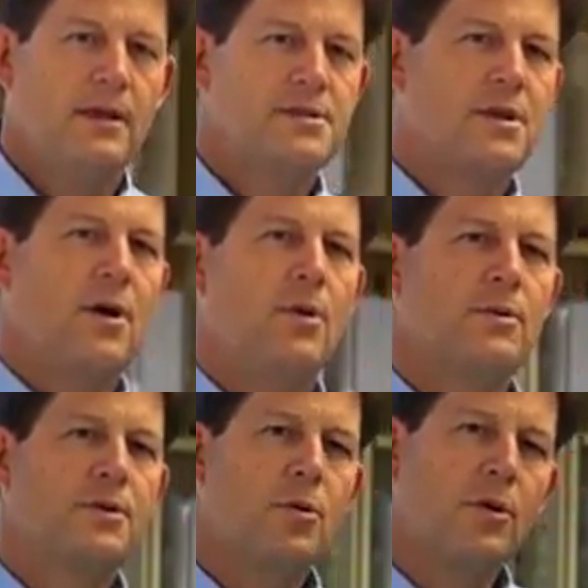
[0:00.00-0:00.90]

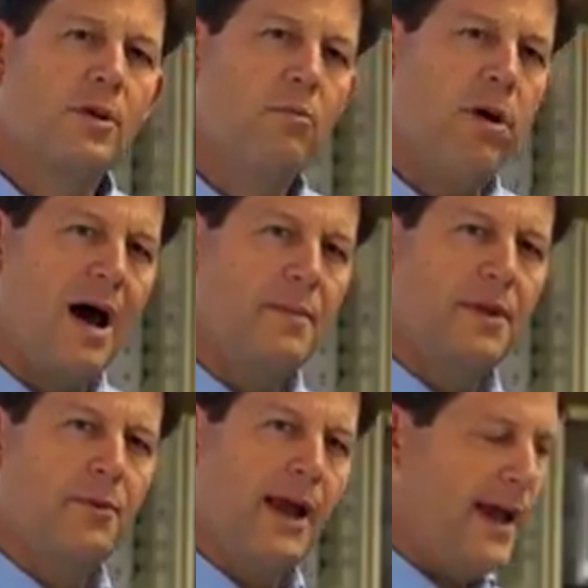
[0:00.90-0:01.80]
So toward the bottom of
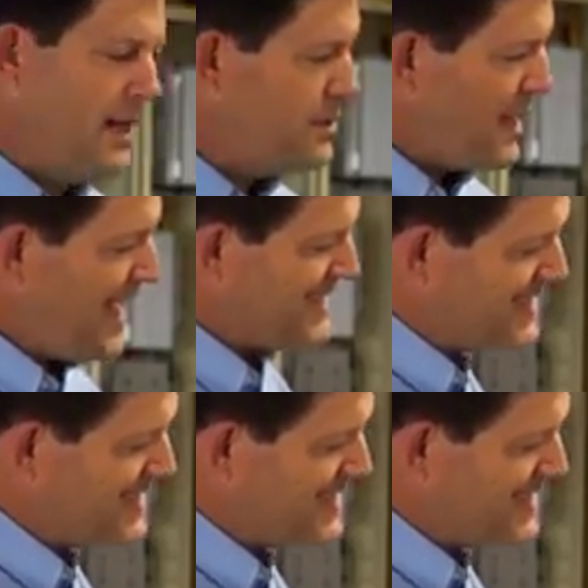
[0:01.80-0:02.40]
the range, at